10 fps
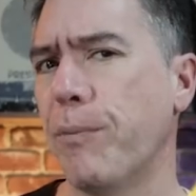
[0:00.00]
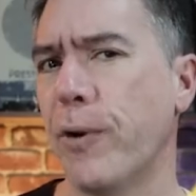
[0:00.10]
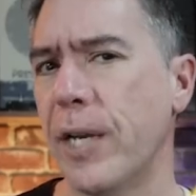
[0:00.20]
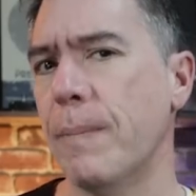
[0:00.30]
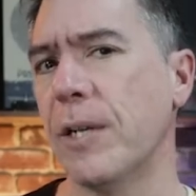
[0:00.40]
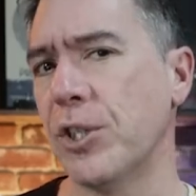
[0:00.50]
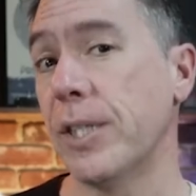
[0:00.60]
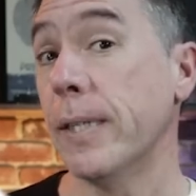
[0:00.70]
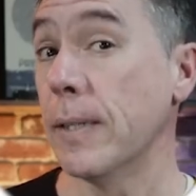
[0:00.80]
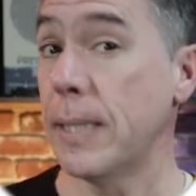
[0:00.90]
pretty much
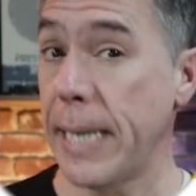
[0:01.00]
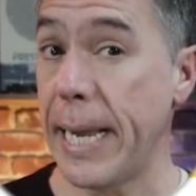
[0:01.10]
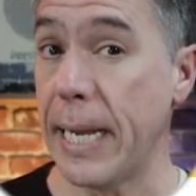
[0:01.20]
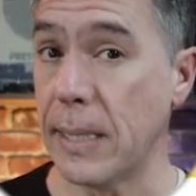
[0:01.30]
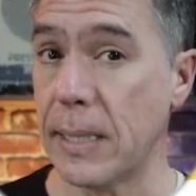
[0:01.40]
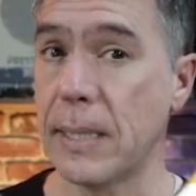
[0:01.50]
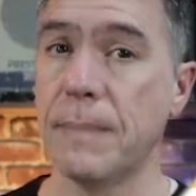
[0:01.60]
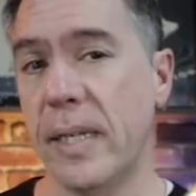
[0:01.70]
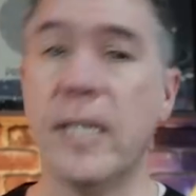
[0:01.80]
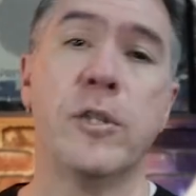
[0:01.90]
still stands.
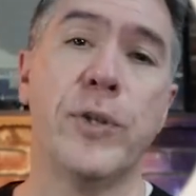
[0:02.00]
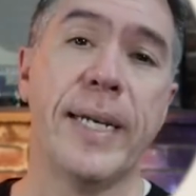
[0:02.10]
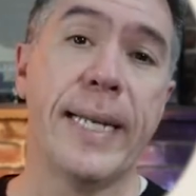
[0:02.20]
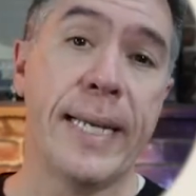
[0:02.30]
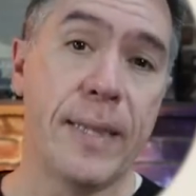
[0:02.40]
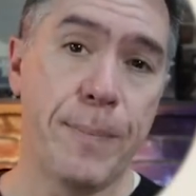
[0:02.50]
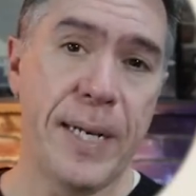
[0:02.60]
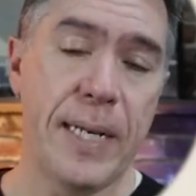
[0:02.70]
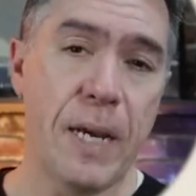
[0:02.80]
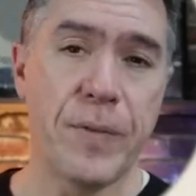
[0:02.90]
Included in the
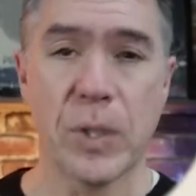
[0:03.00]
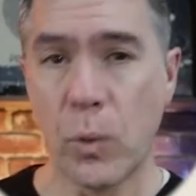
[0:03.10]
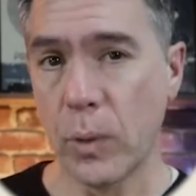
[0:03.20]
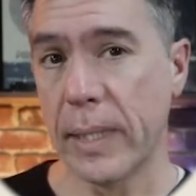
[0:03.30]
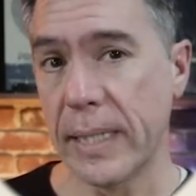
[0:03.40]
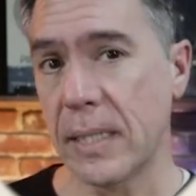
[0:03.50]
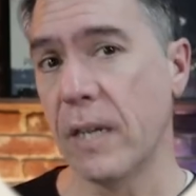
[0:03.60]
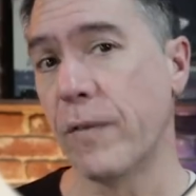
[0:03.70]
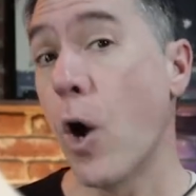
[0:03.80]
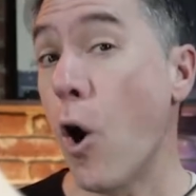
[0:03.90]
PDF is a whole list
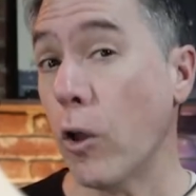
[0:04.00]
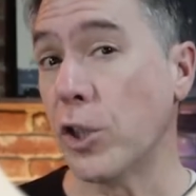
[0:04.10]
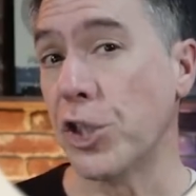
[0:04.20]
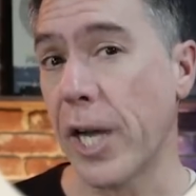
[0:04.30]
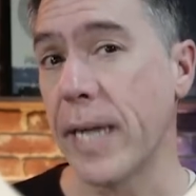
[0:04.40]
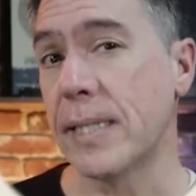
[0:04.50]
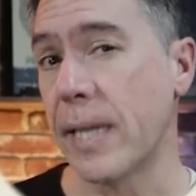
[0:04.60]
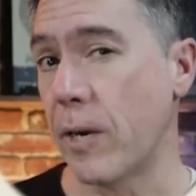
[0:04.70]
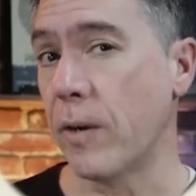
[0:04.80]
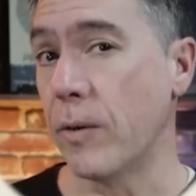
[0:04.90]
of called shots
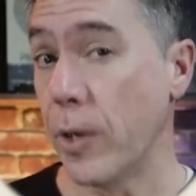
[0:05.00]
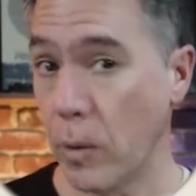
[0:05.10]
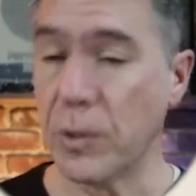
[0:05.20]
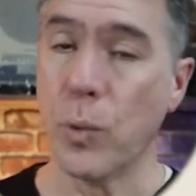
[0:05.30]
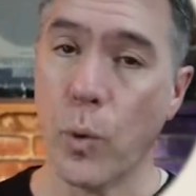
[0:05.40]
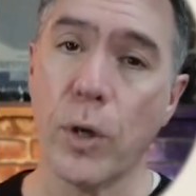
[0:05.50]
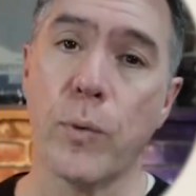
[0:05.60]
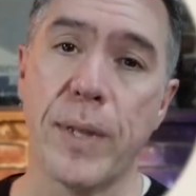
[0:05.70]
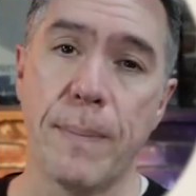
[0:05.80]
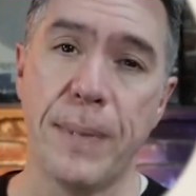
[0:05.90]
that are known to
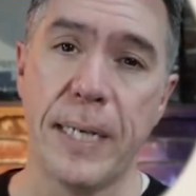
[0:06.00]
work within